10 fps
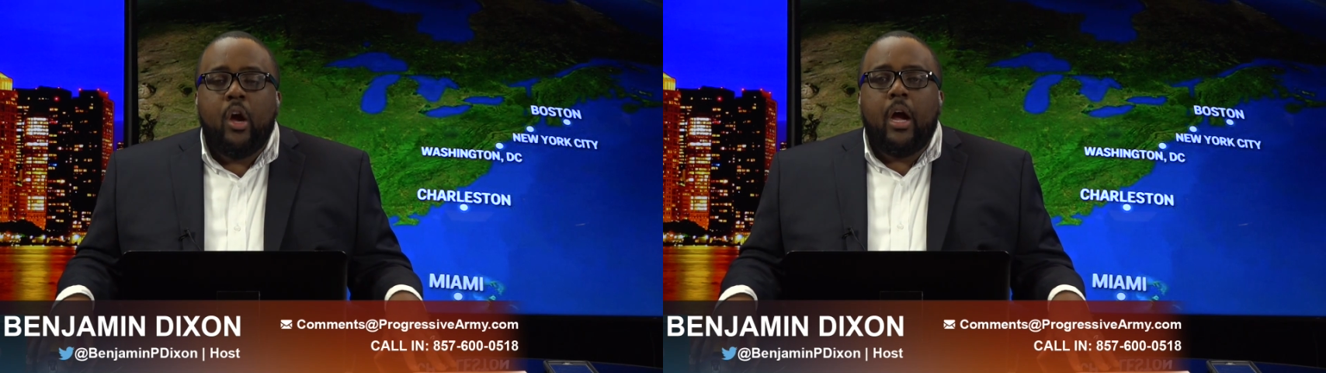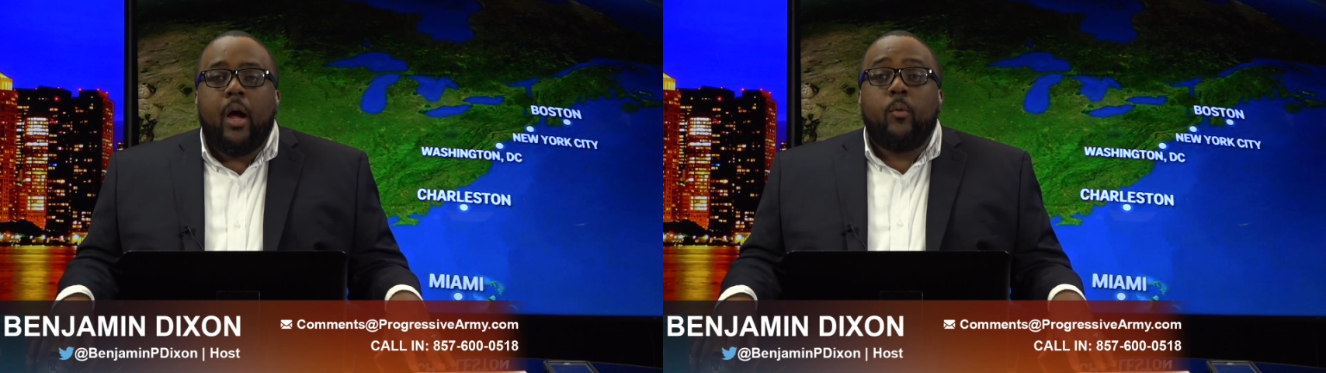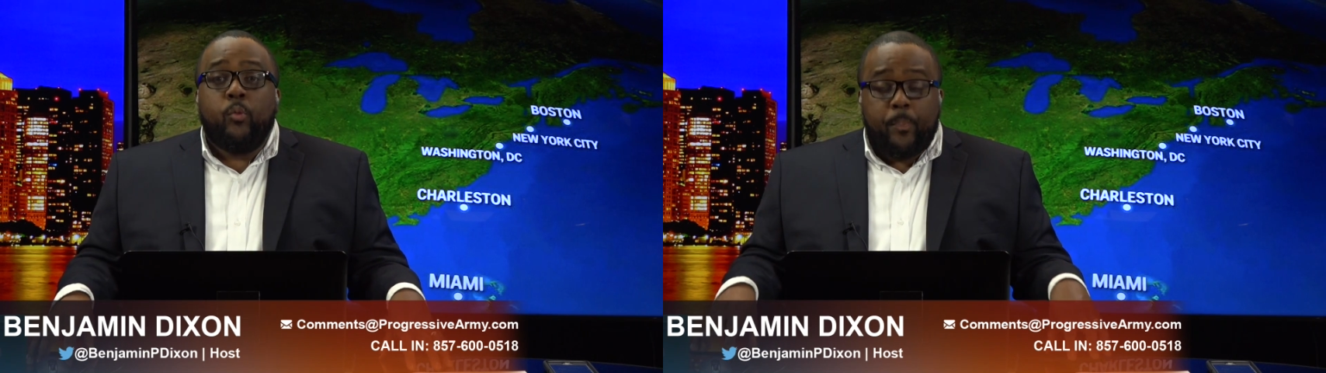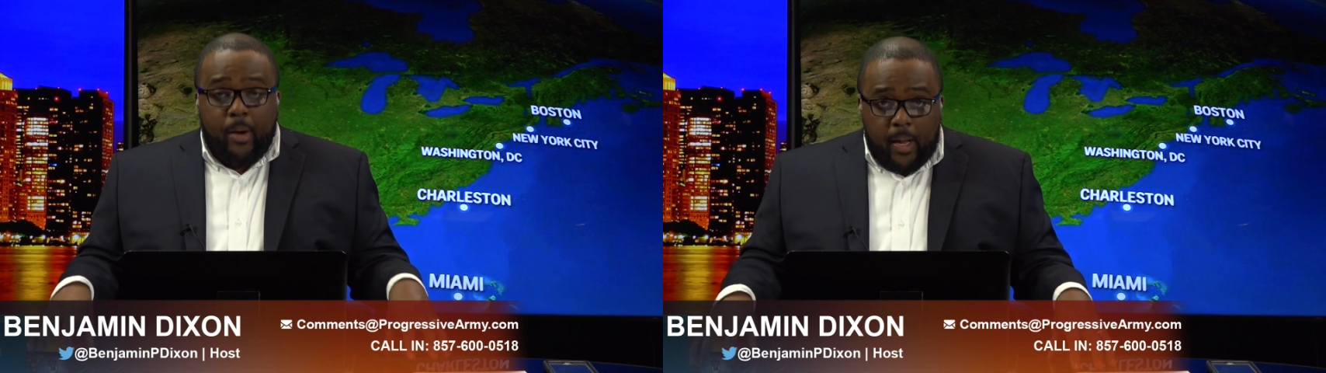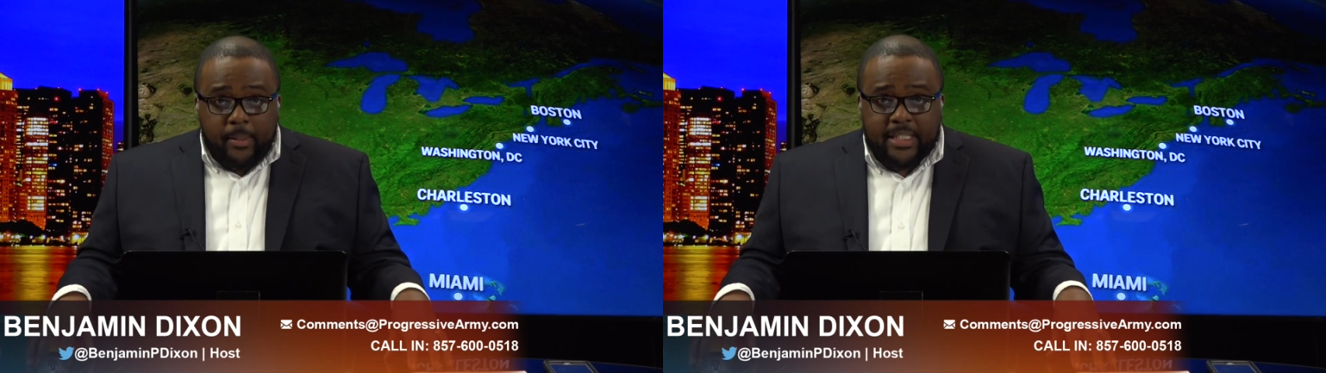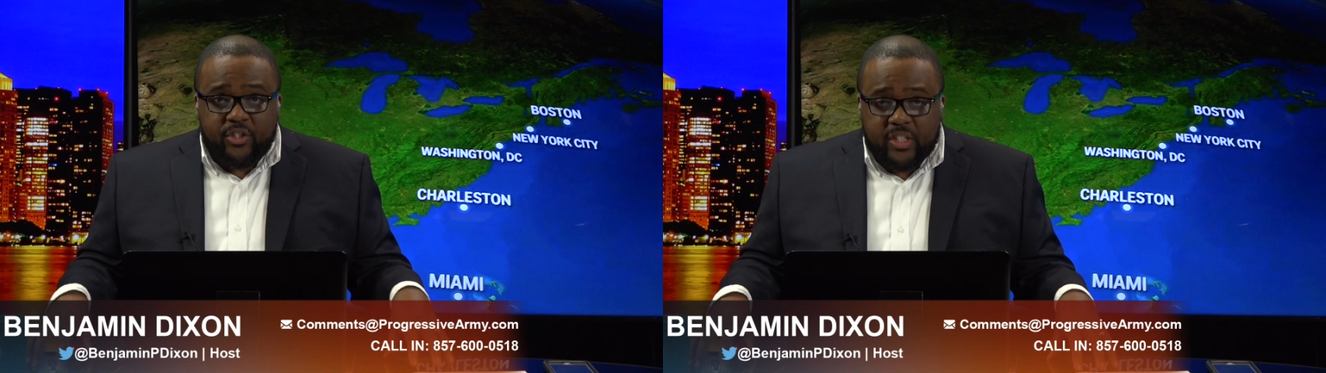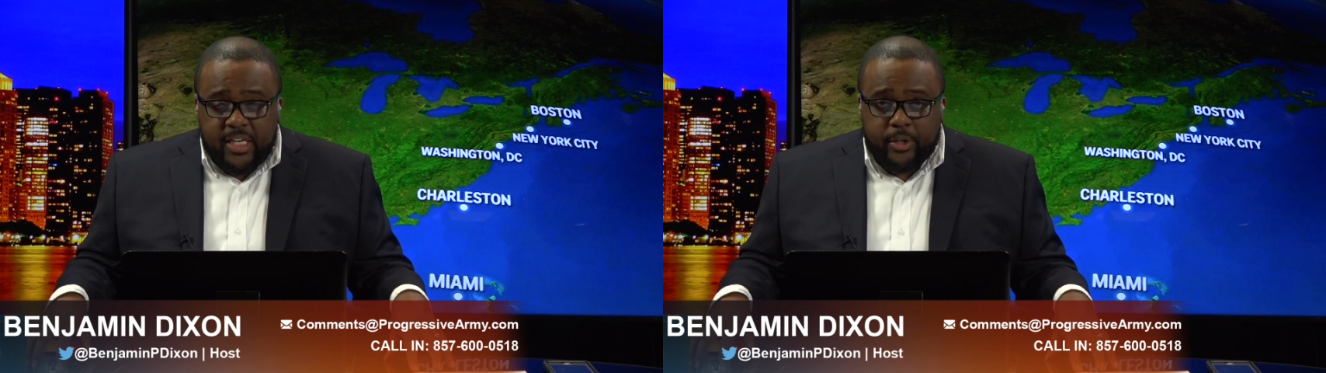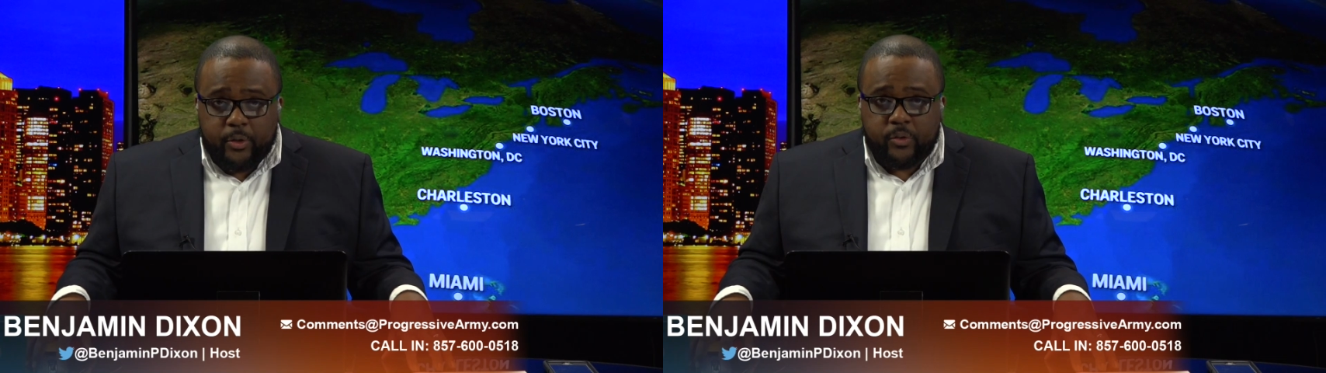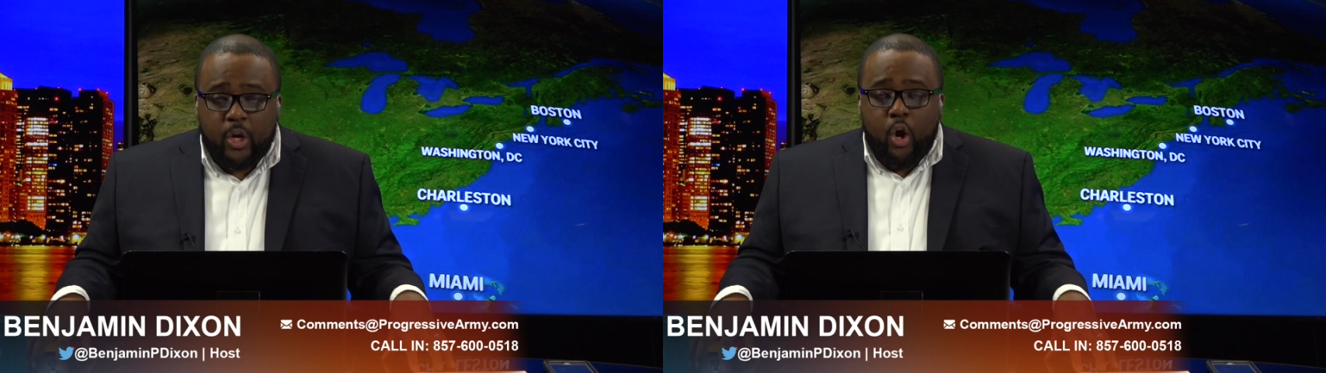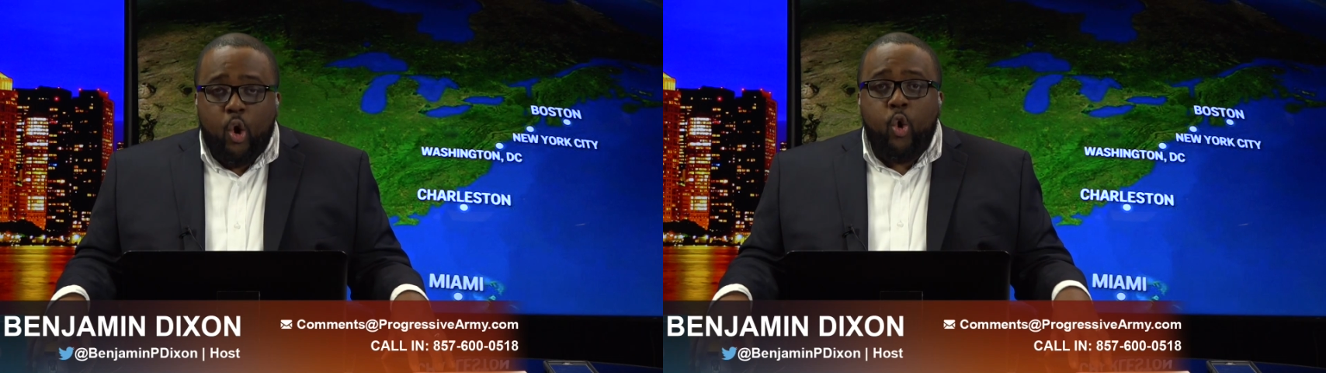uh, Republican senators,
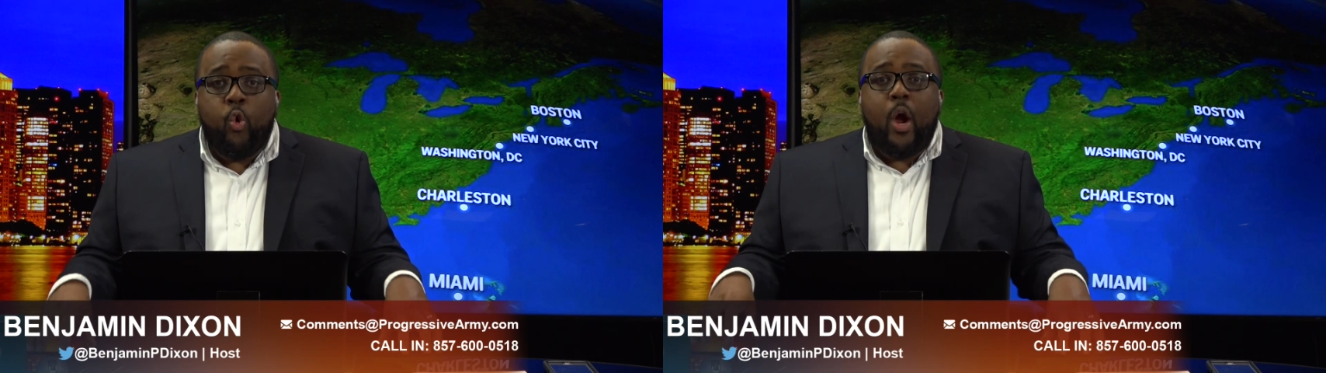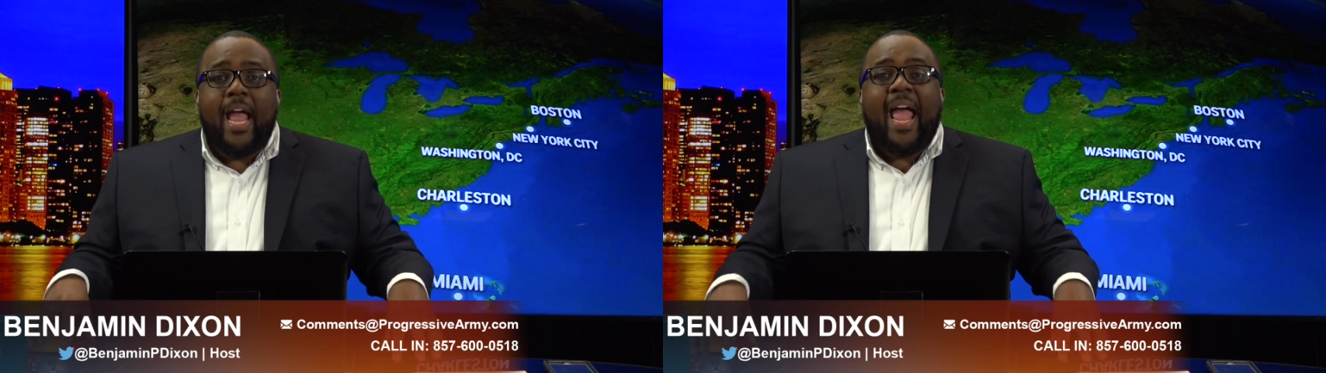who